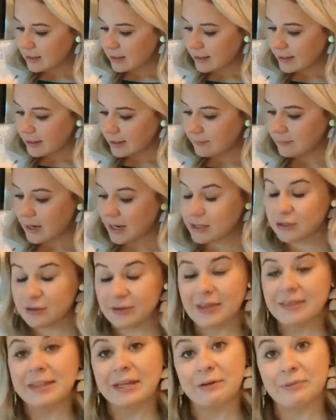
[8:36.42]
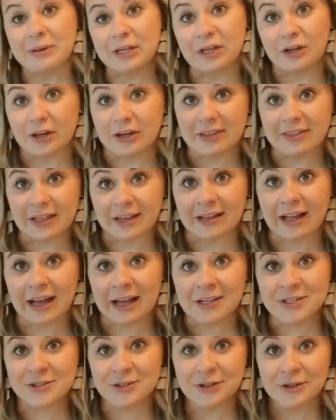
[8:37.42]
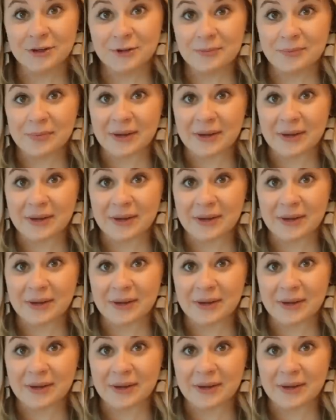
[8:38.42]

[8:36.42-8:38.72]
um, I knew that they'd be good in the classroom,